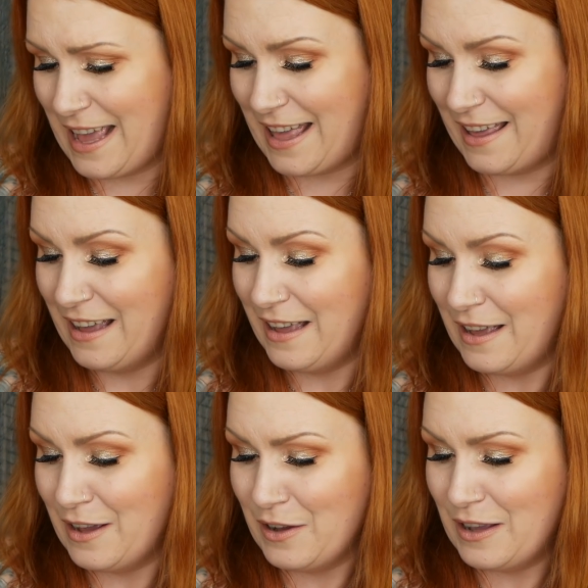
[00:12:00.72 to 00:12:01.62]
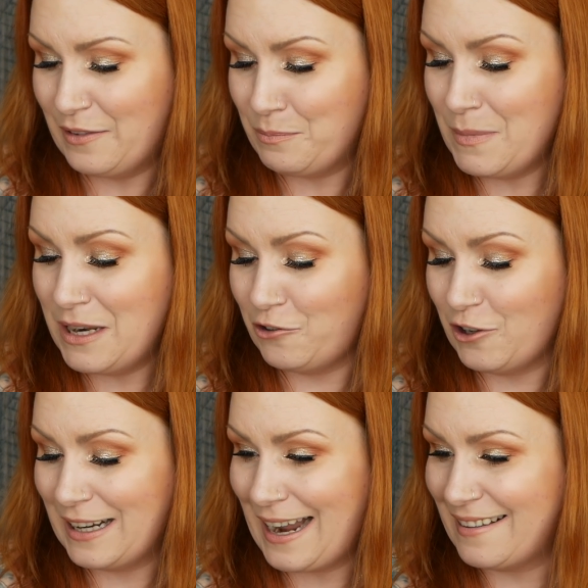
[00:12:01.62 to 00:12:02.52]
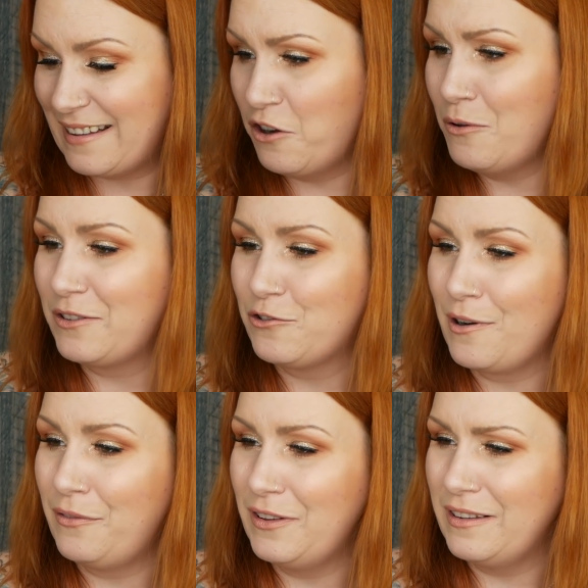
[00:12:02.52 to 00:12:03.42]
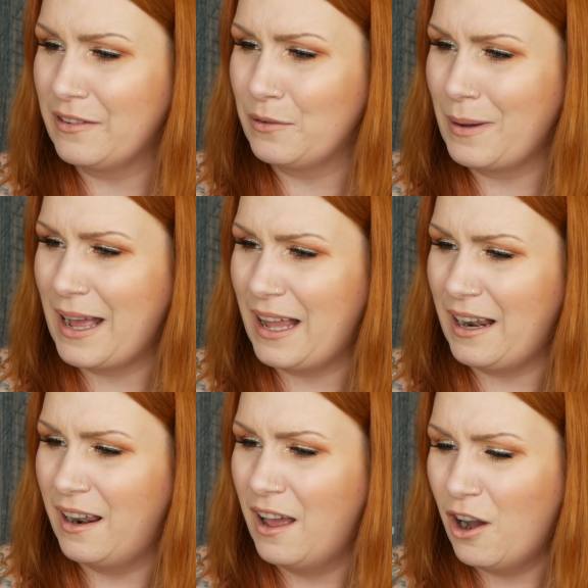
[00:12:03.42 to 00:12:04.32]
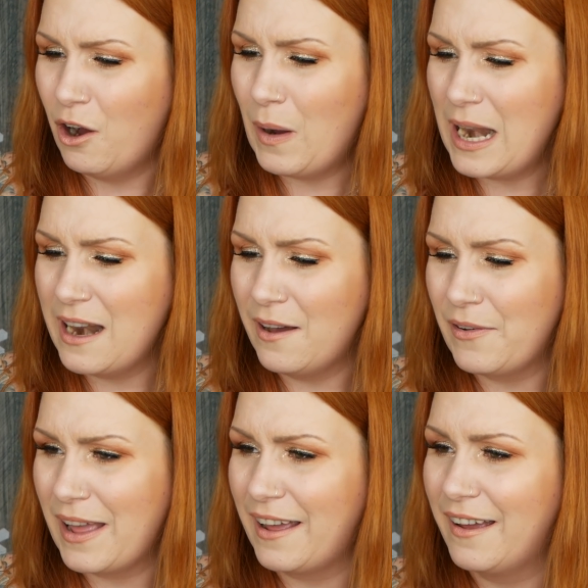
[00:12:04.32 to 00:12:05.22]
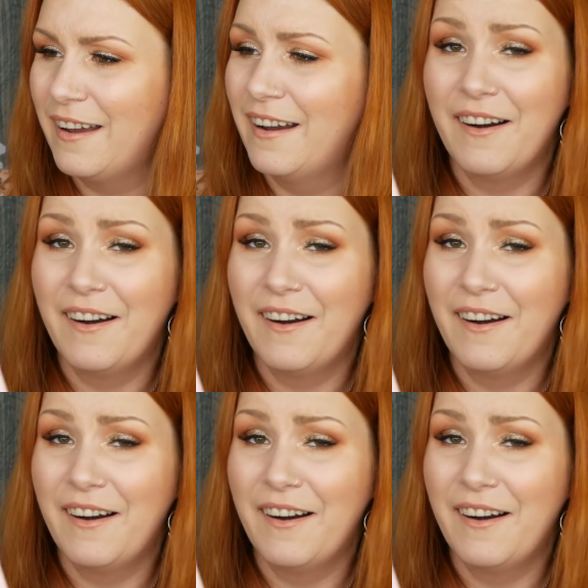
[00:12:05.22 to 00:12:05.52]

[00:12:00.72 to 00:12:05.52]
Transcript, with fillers: there? It's miniature glass. Oh, it's truffles as well. Oh, I love it.